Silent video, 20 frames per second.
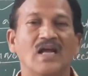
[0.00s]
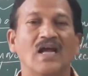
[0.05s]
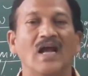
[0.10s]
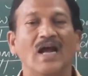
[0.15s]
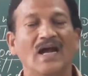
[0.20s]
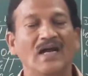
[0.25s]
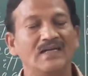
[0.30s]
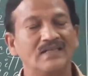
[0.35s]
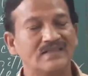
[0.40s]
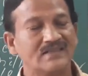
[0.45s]

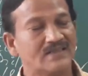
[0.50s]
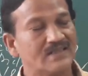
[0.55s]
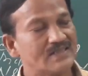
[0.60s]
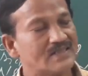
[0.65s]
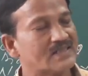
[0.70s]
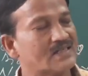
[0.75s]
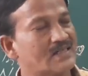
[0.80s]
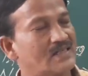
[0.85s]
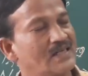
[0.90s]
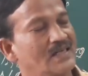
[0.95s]
and
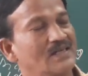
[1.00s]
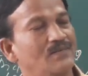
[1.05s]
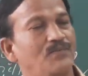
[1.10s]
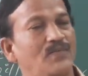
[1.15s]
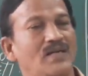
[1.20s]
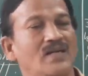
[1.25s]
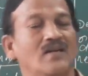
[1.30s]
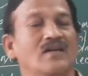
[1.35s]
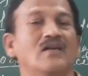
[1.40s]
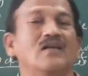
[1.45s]
this trade
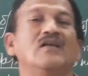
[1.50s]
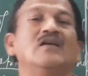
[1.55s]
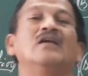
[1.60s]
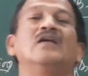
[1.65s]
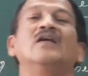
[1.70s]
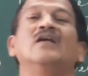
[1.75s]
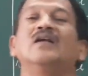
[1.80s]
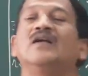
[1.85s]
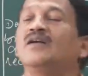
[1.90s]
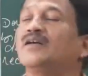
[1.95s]
bill
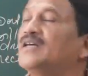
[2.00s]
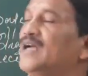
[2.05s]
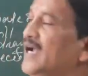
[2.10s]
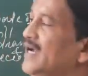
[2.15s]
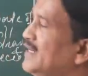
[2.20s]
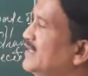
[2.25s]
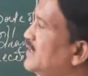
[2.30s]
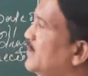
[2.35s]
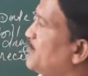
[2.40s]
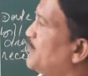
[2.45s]

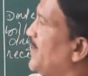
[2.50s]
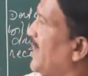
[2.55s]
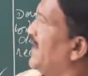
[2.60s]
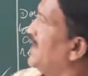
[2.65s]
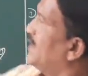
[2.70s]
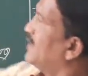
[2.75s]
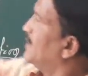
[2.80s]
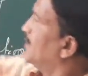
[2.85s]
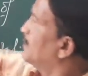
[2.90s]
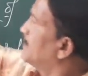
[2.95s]
and the
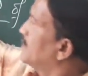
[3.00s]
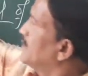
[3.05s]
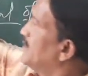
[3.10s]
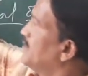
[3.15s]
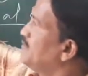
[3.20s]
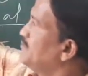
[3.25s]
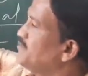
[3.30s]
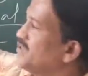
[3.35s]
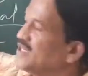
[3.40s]
pay in